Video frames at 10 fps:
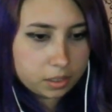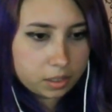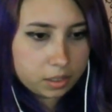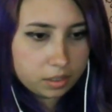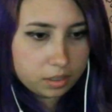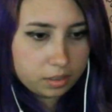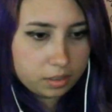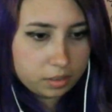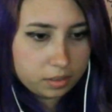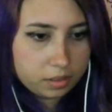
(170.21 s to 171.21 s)
The
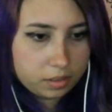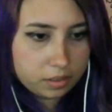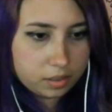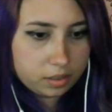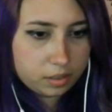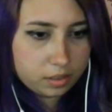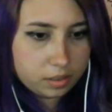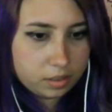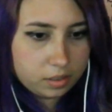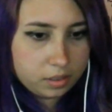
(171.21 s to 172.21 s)
Figured you'd be
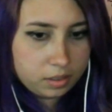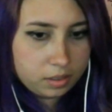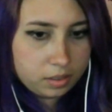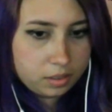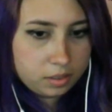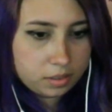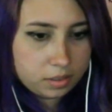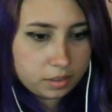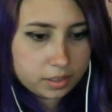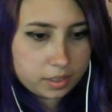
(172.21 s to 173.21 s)
interested.
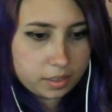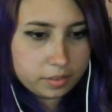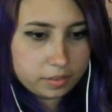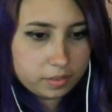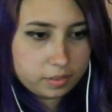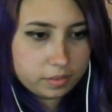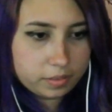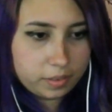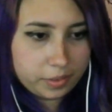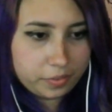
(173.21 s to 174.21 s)
It's not. This is what Voss
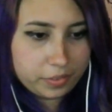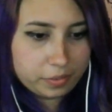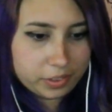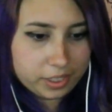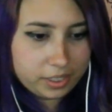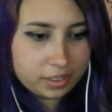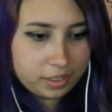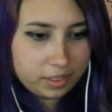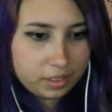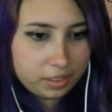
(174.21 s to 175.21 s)
warned me about.
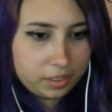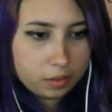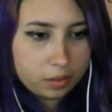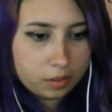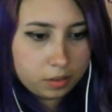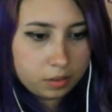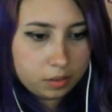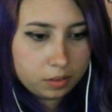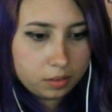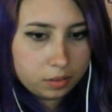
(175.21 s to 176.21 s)

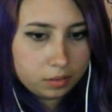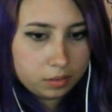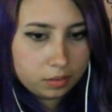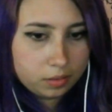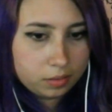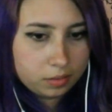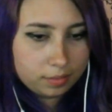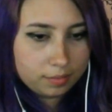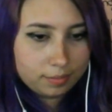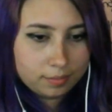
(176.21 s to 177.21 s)
And we're
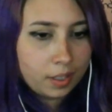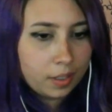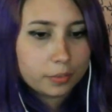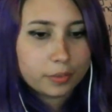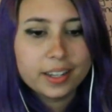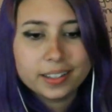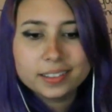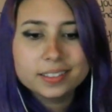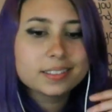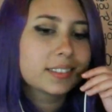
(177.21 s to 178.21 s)
back right?
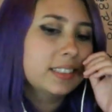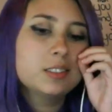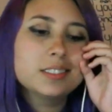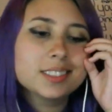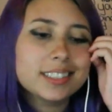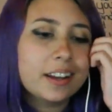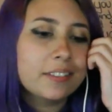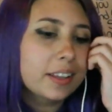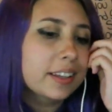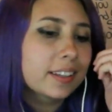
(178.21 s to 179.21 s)
Can, you just have
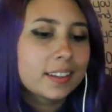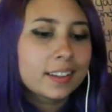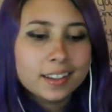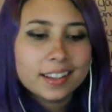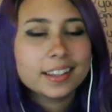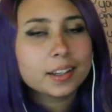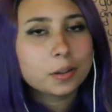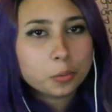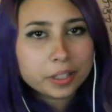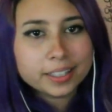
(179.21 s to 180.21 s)
like, like a
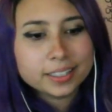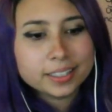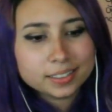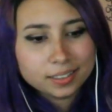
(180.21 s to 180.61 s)
weekend?